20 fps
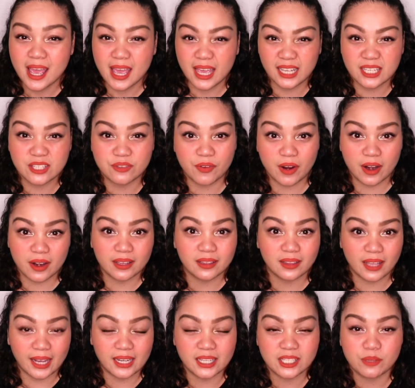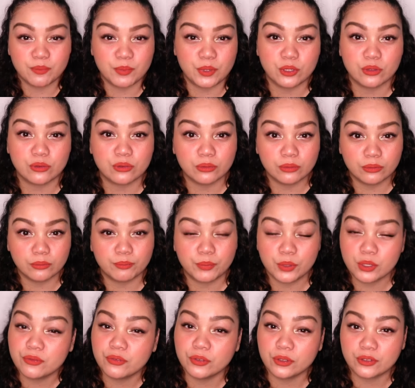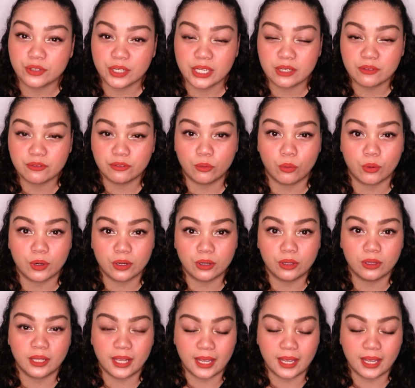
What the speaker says: It's very light. It's a beautiful green floral.